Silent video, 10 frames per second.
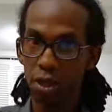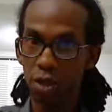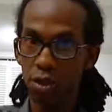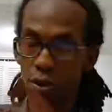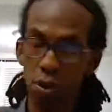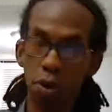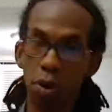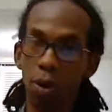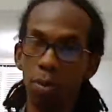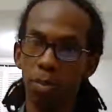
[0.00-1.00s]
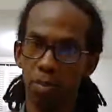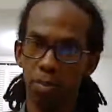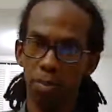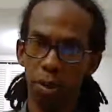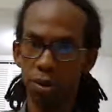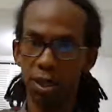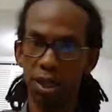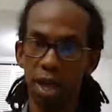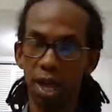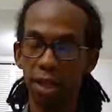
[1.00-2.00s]
your
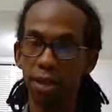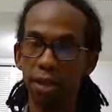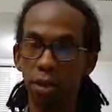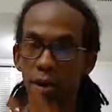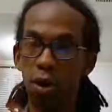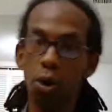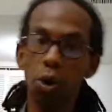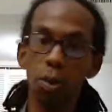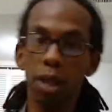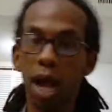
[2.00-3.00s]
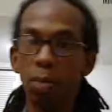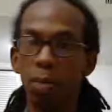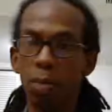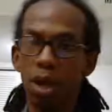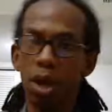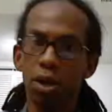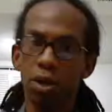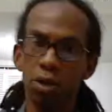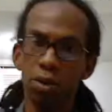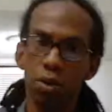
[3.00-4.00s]
personality or overlap
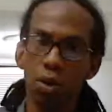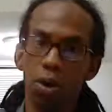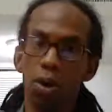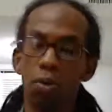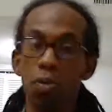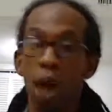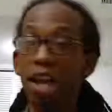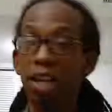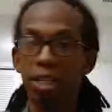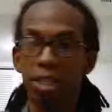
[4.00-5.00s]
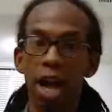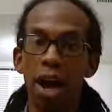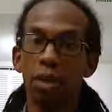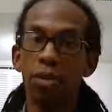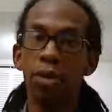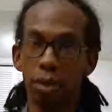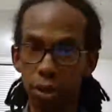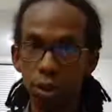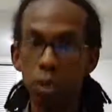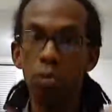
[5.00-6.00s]
your writing style.
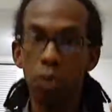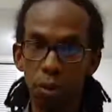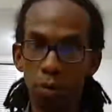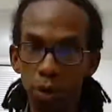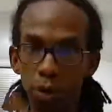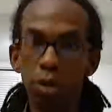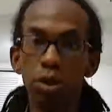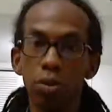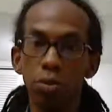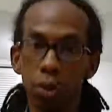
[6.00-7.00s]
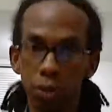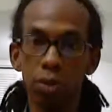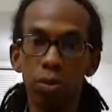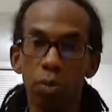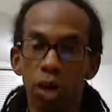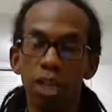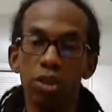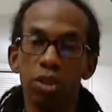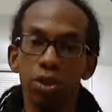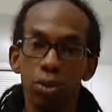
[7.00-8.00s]
You want
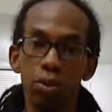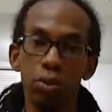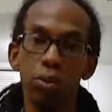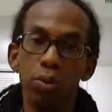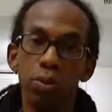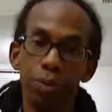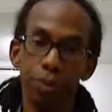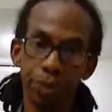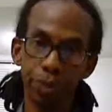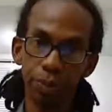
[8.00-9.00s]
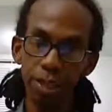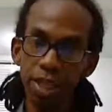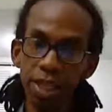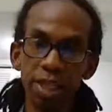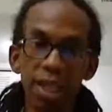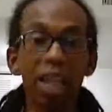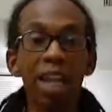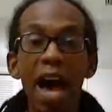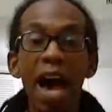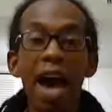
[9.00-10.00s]
someone to
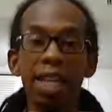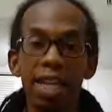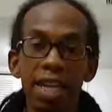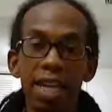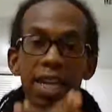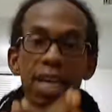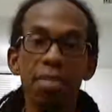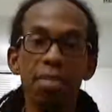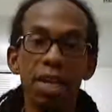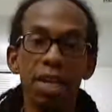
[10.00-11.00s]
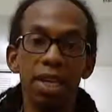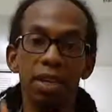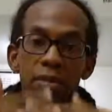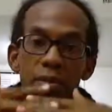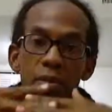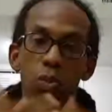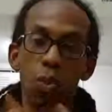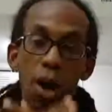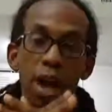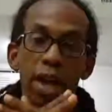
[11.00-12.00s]
collide in and make it
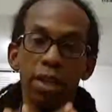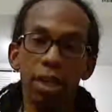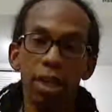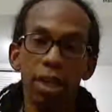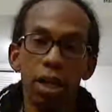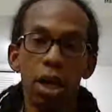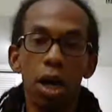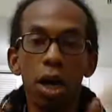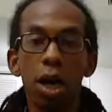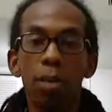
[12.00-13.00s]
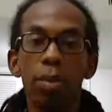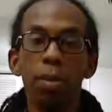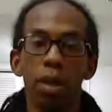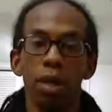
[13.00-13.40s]
one of